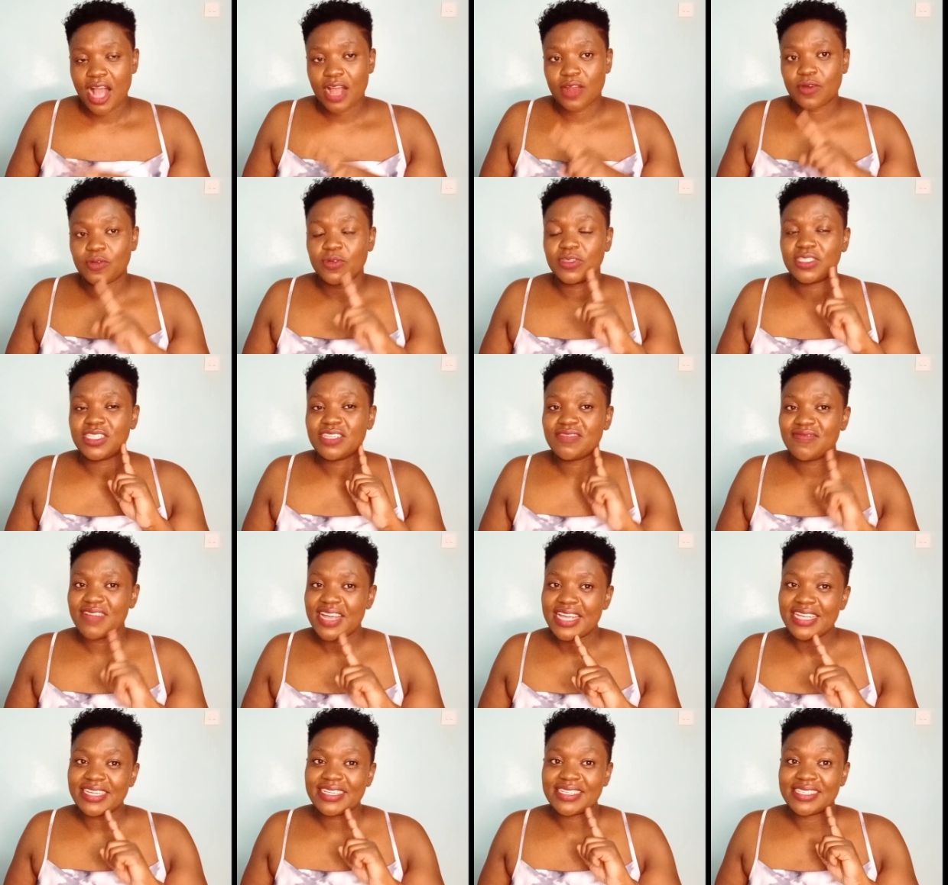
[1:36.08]
And
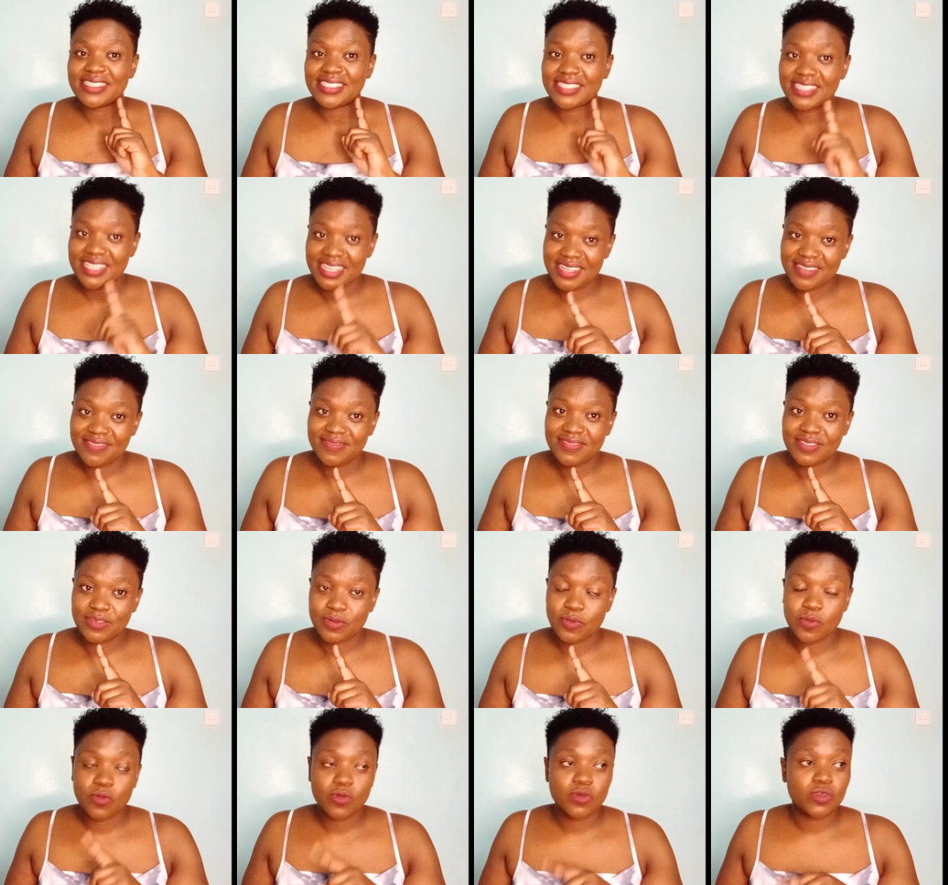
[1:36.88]
whatever I
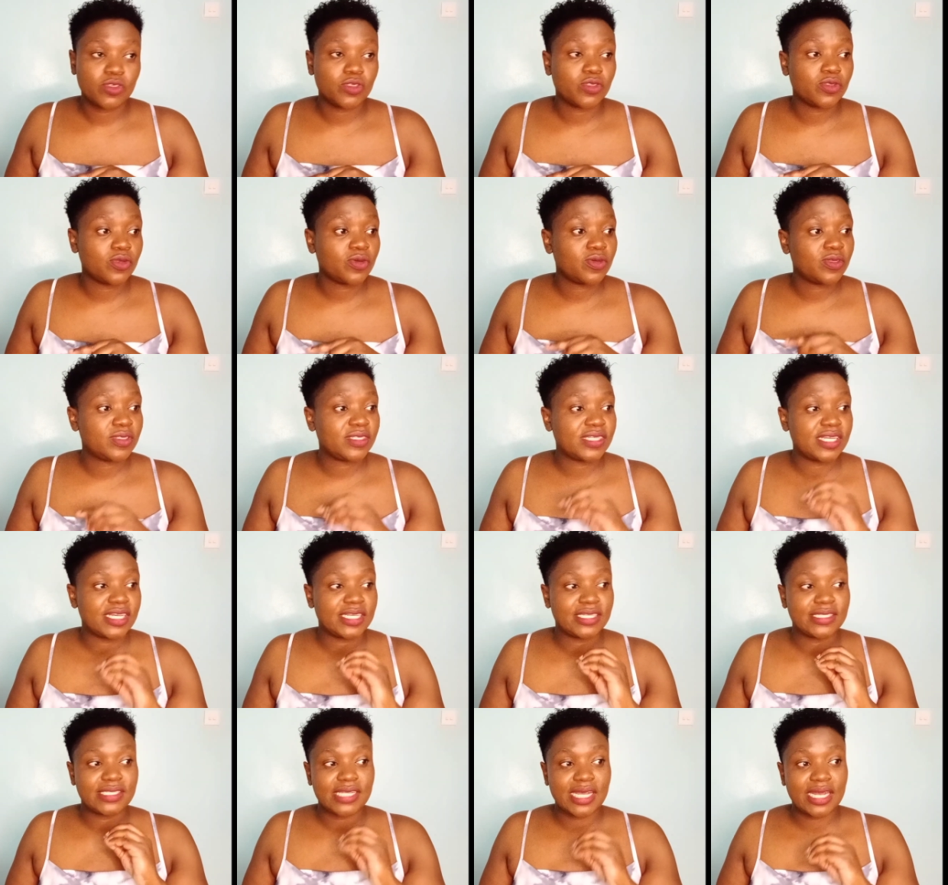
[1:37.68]
received was not
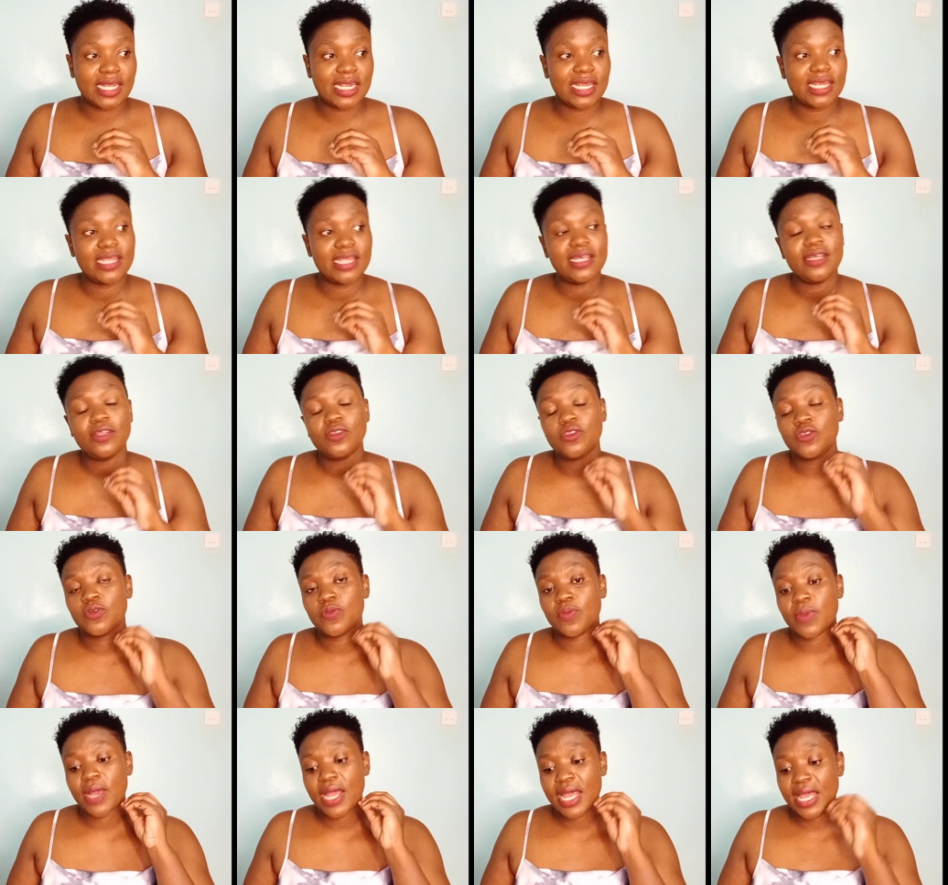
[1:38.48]
exactly
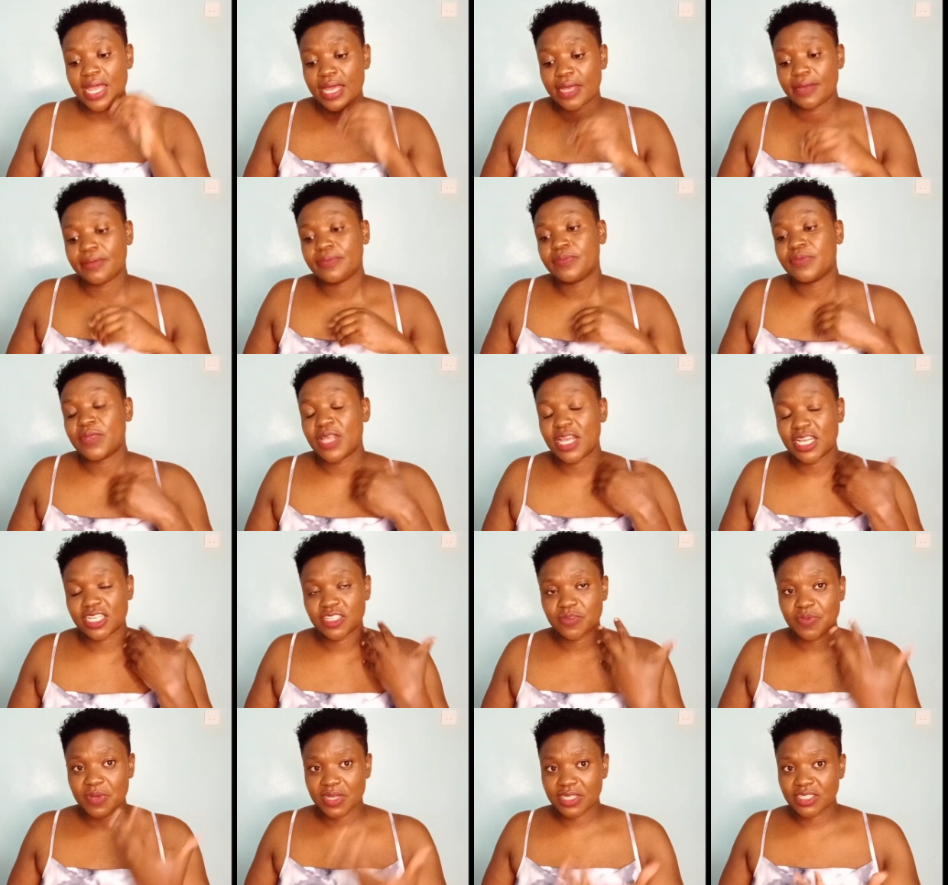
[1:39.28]
to my
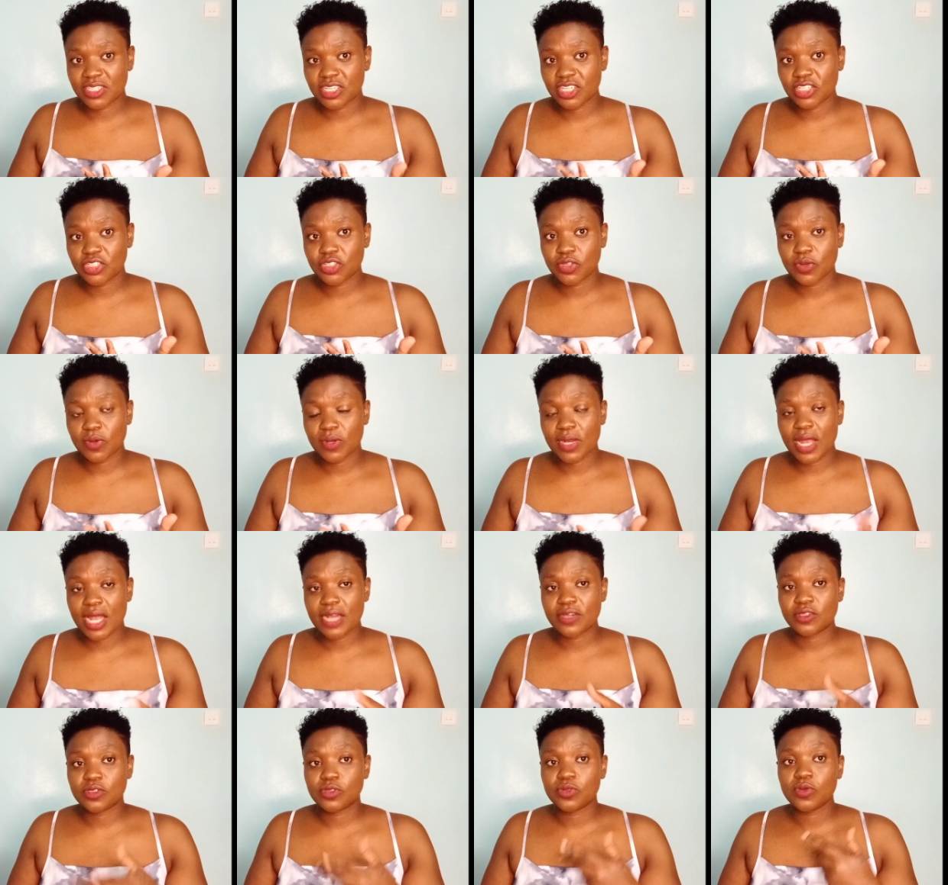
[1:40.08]
expectation
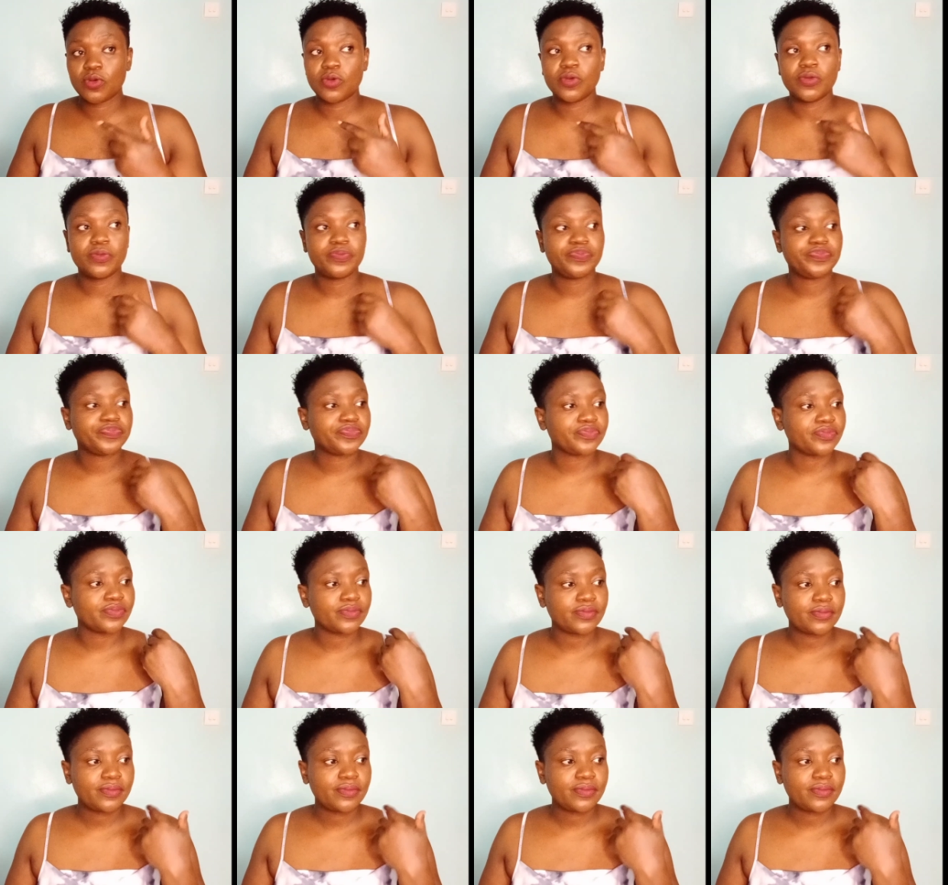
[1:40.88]
and so